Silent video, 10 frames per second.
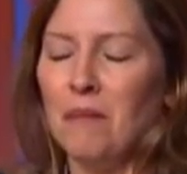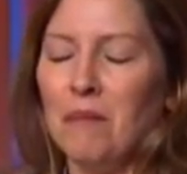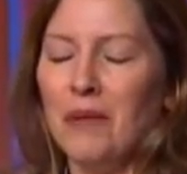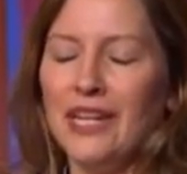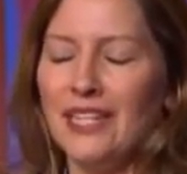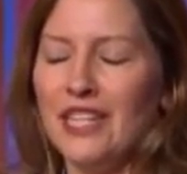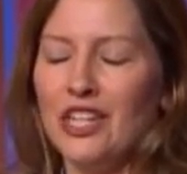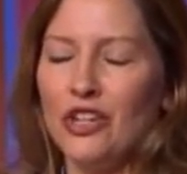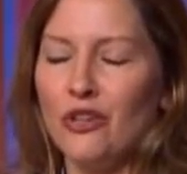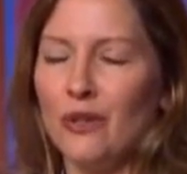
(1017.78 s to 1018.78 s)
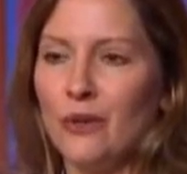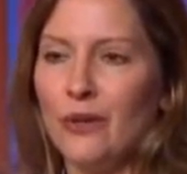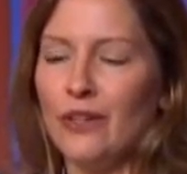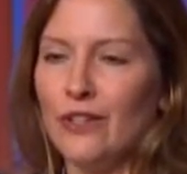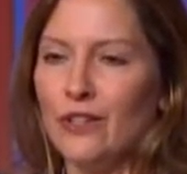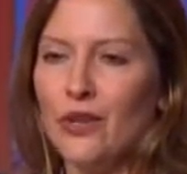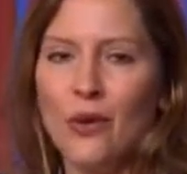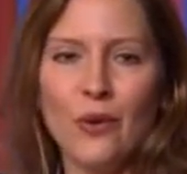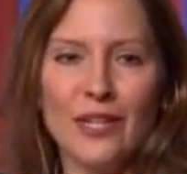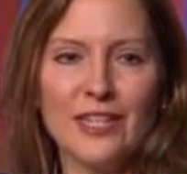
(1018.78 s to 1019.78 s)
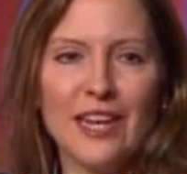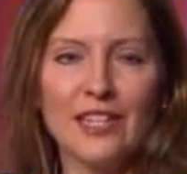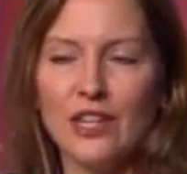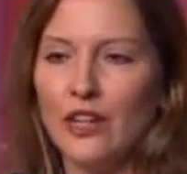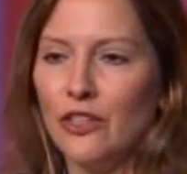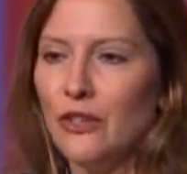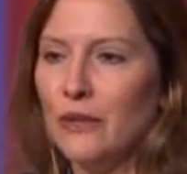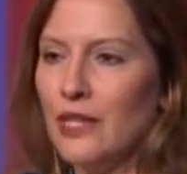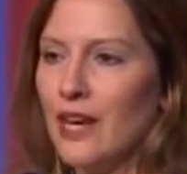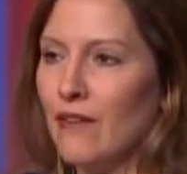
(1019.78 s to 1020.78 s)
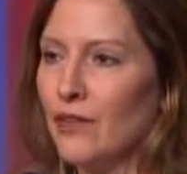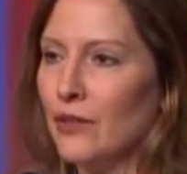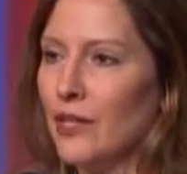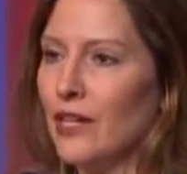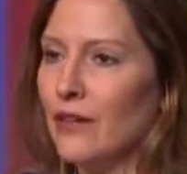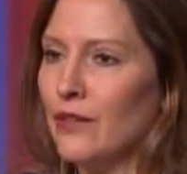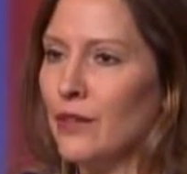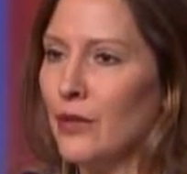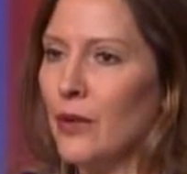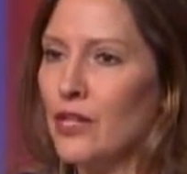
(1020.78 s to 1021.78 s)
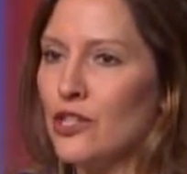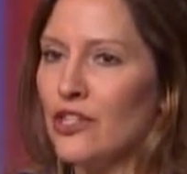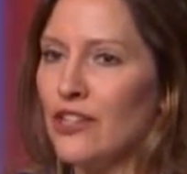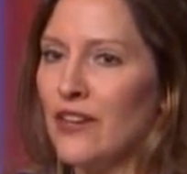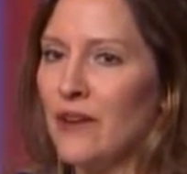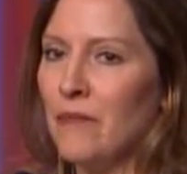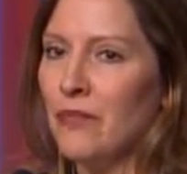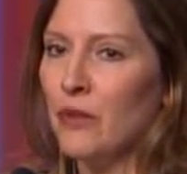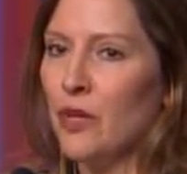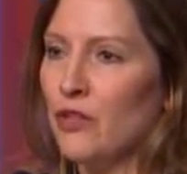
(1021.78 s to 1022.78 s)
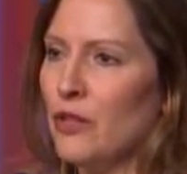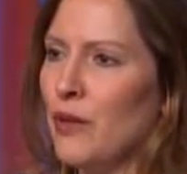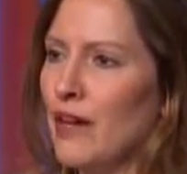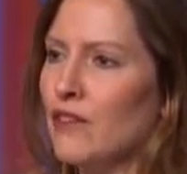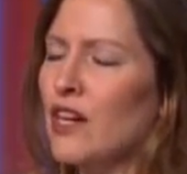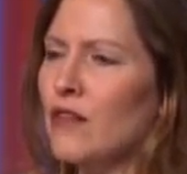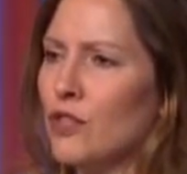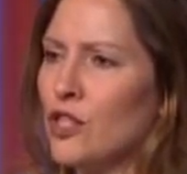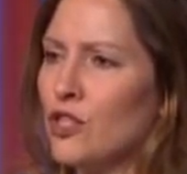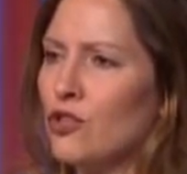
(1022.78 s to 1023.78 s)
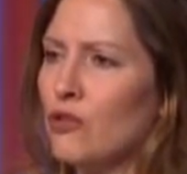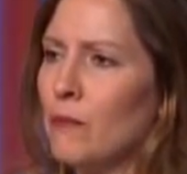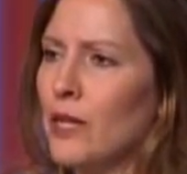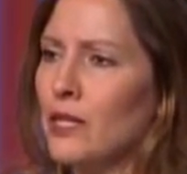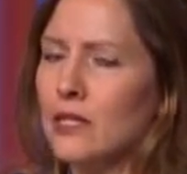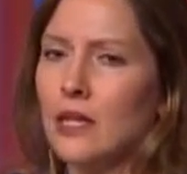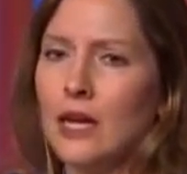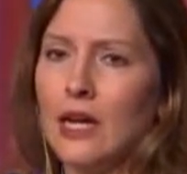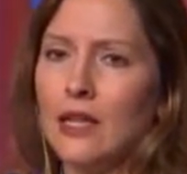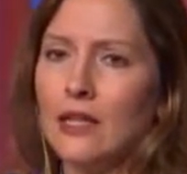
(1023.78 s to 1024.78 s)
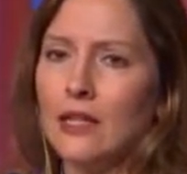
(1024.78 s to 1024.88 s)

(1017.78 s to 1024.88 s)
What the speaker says: But as the insured lawyer, the toll it takes on you to have your carrier question whether you have coverage is tremendous, and I think